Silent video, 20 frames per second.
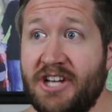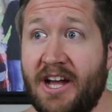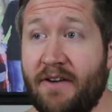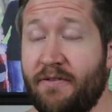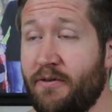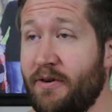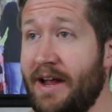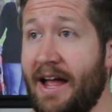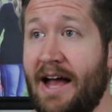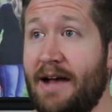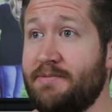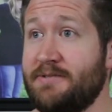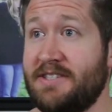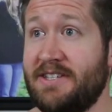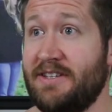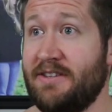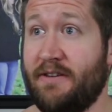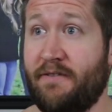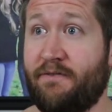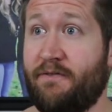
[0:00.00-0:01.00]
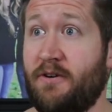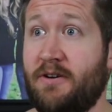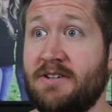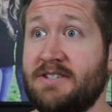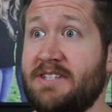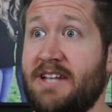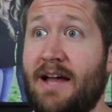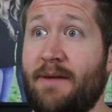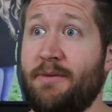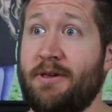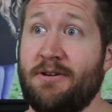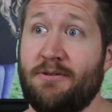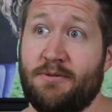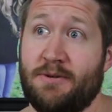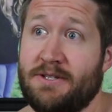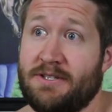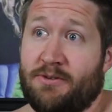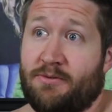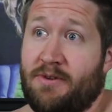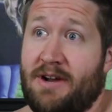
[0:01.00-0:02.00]
Jeffrey Epstein, the first time he
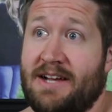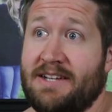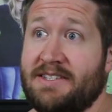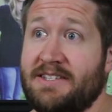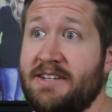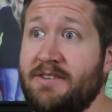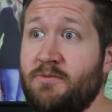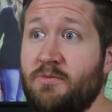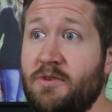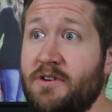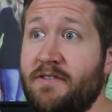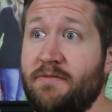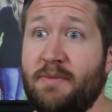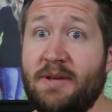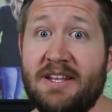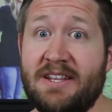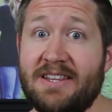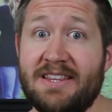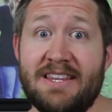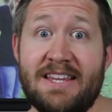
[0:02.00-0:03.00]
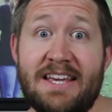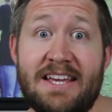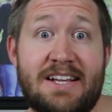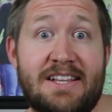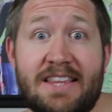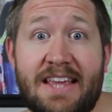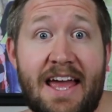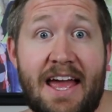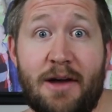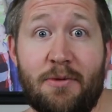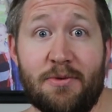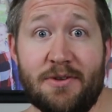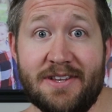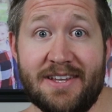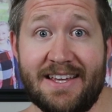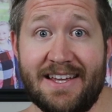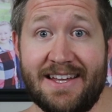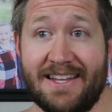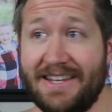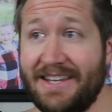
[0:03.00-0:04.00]
was arrested, would have been legally able
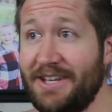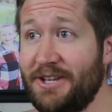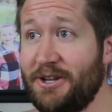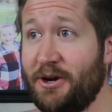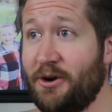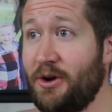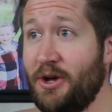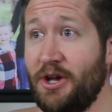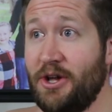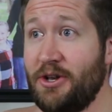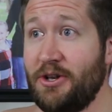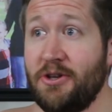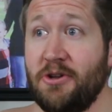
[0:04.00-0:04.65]
to get, you know,